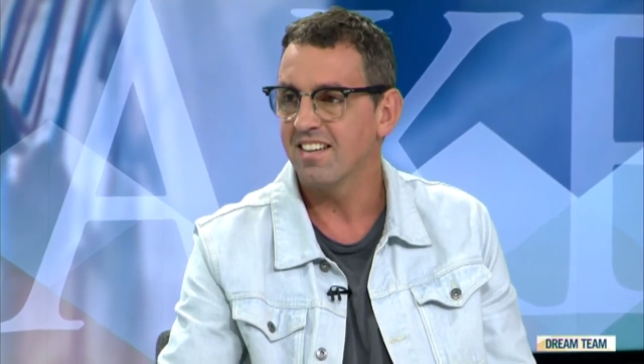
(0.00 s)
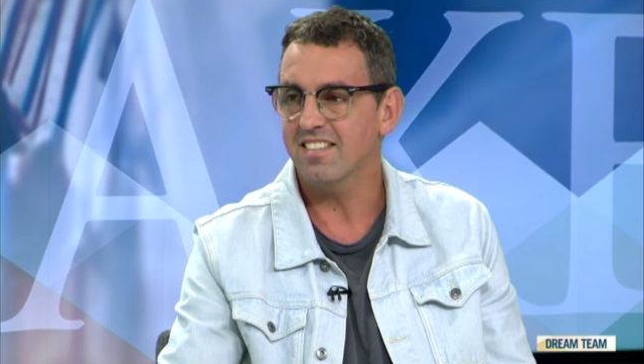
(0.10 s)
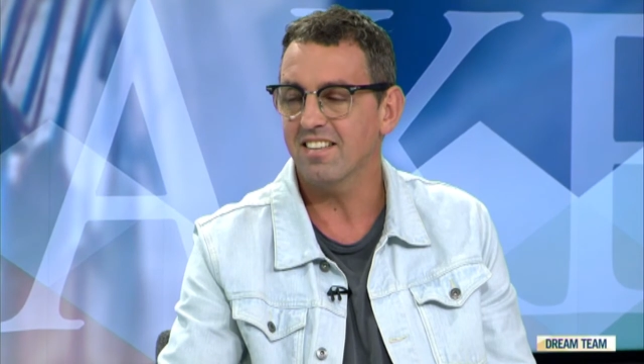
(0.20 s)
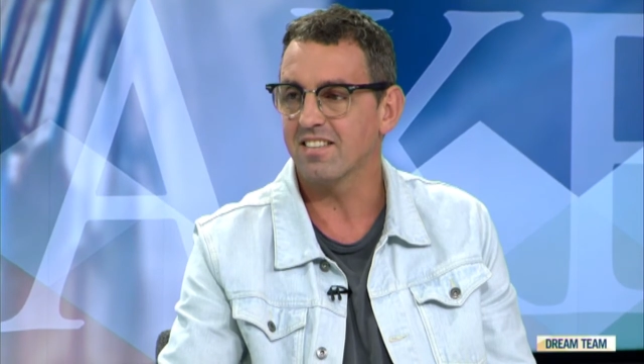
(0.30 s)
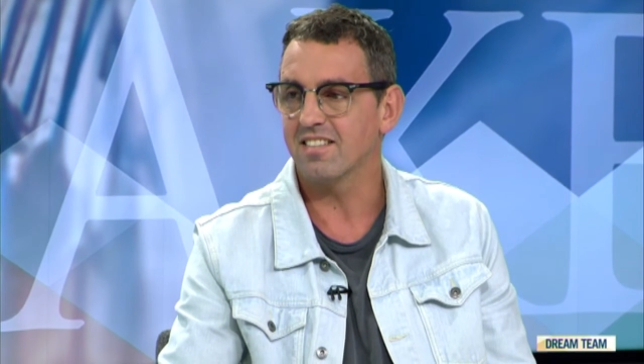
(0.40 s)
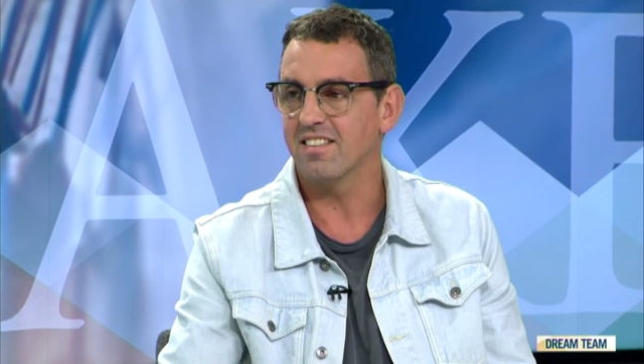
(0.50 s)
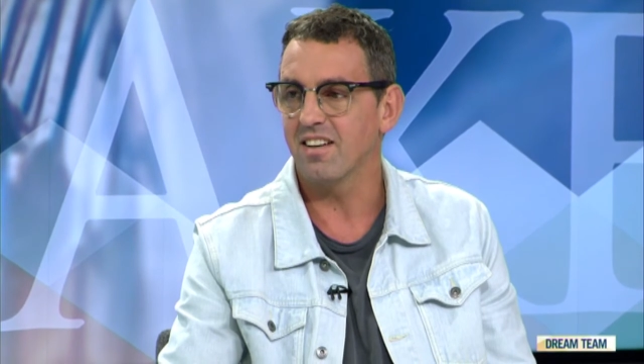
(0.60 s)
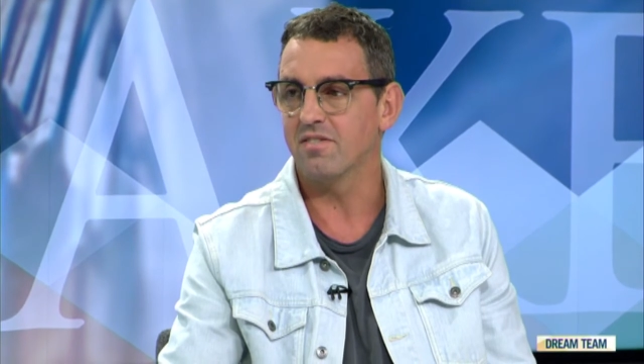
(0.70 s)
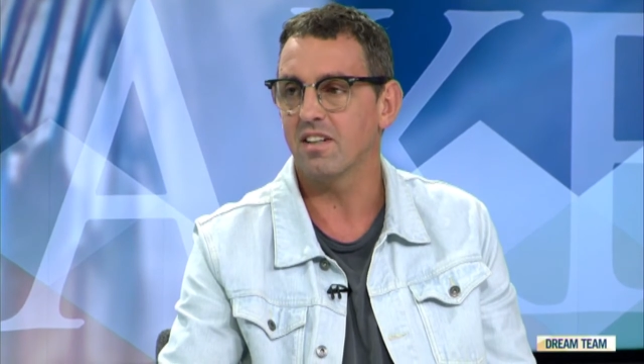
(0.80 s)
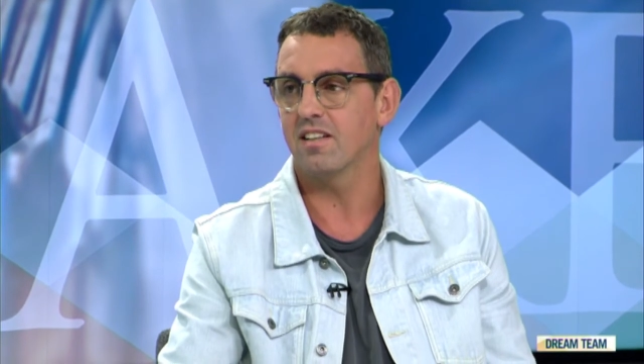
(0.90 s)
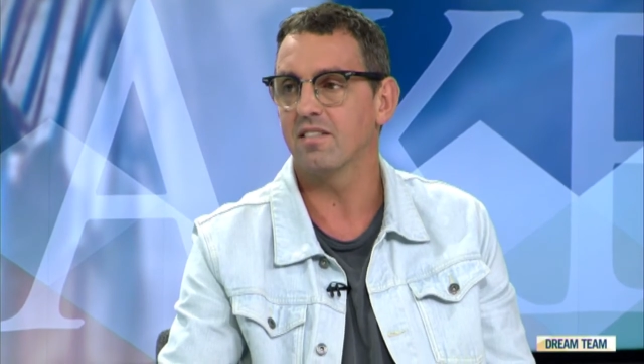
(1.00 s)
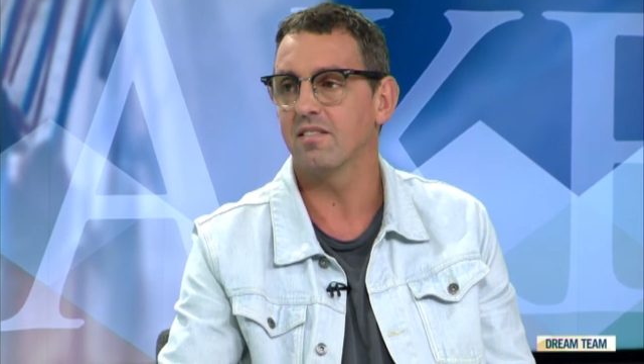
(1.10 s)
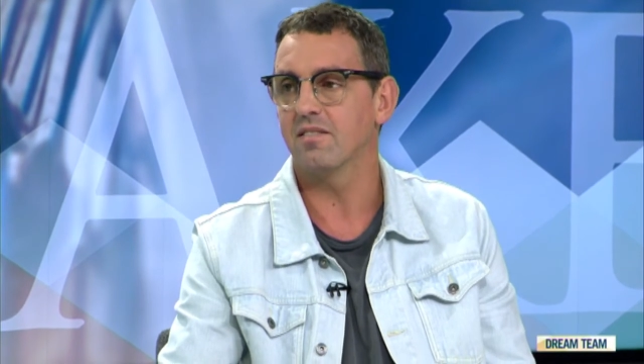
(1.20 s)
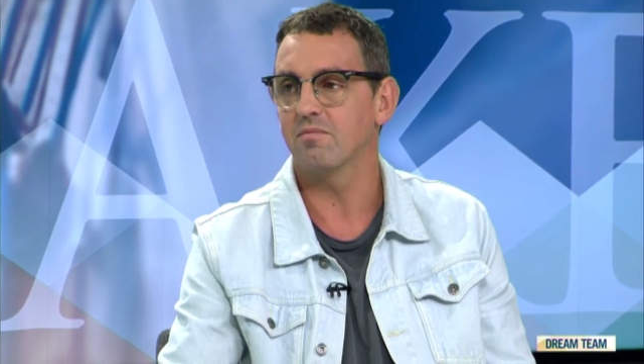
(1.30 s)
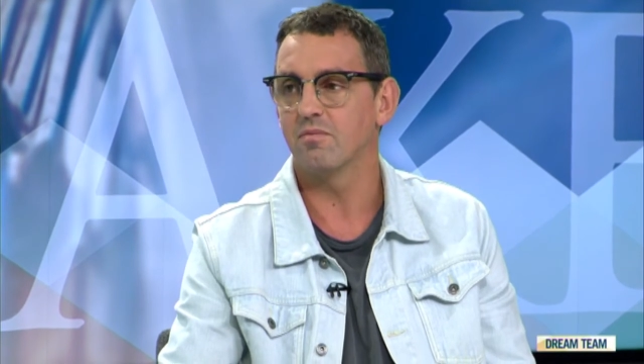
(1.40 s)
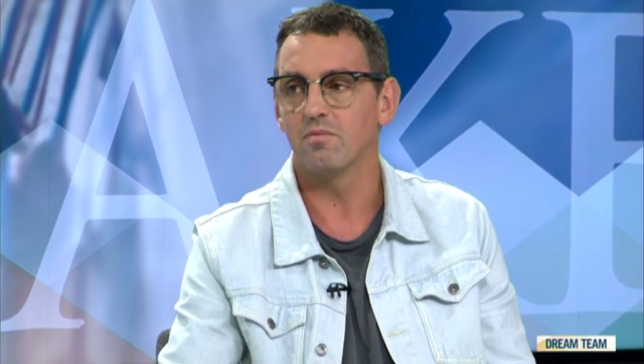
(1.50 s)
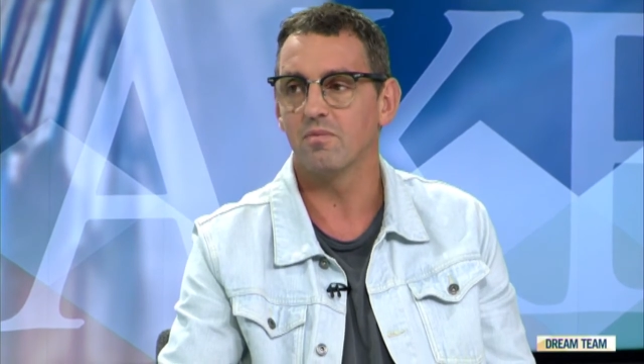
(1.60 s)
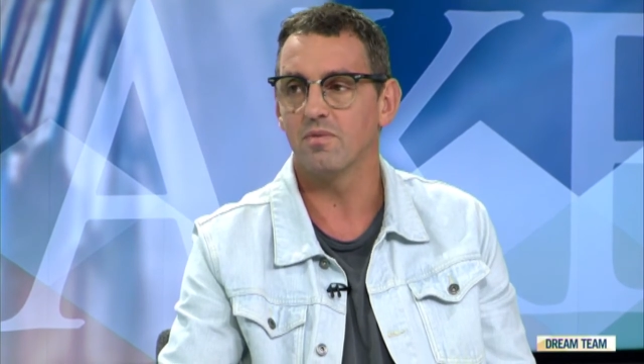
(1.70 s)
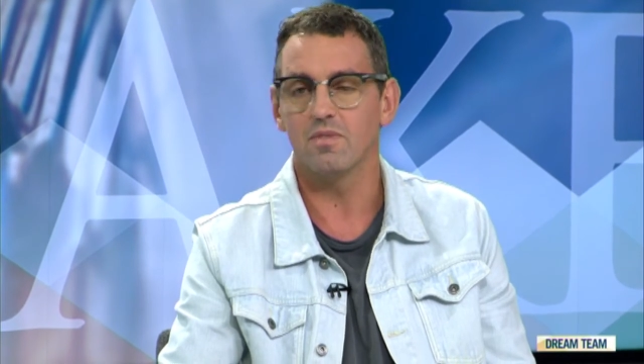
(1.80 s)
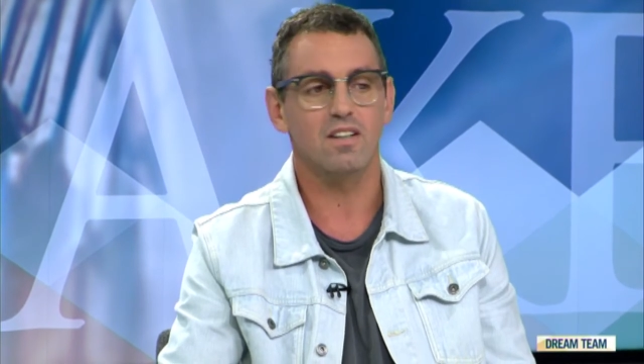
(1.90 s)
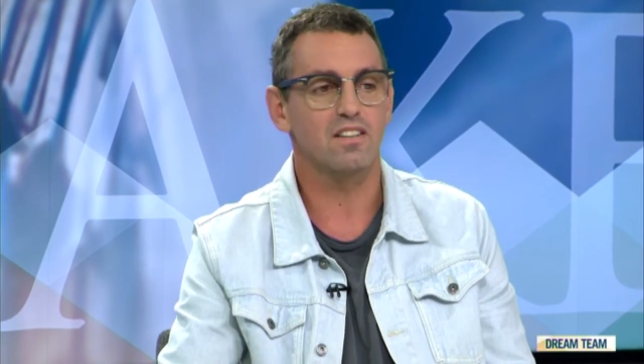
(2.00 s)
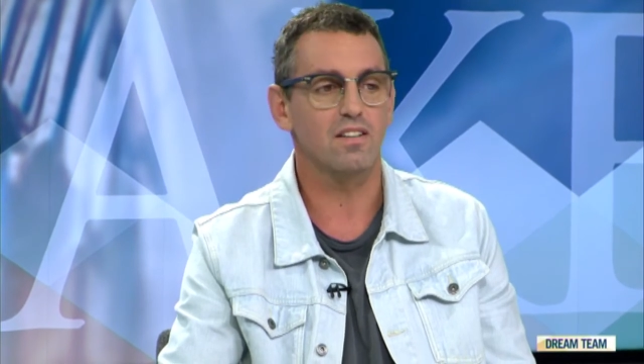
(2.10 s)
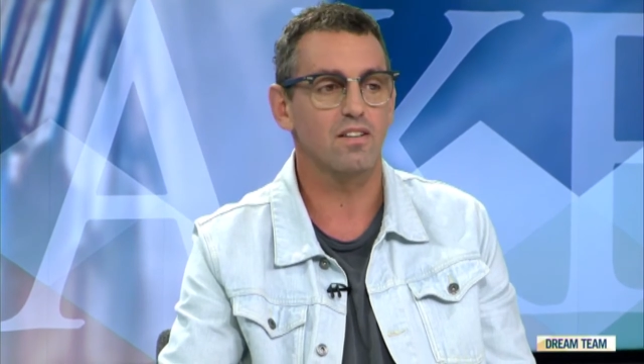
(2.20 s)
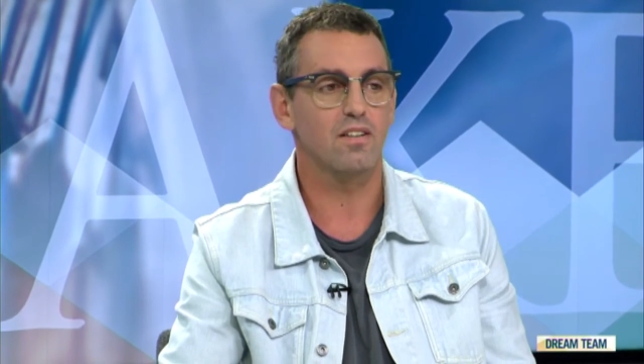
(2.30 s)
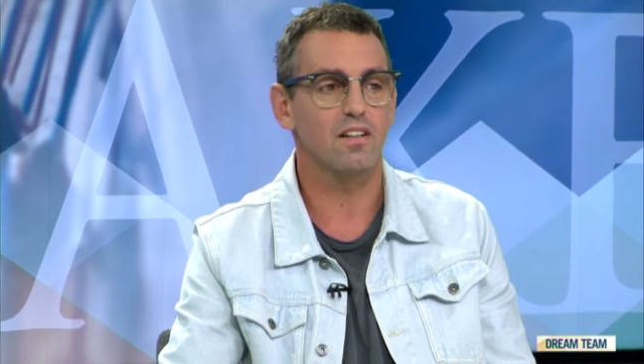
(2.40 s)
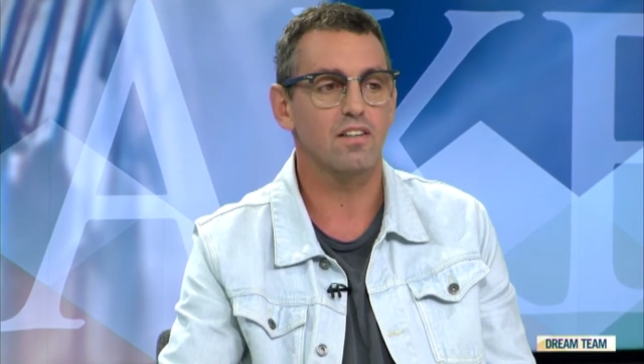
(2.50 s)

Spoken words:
think I've done, you know,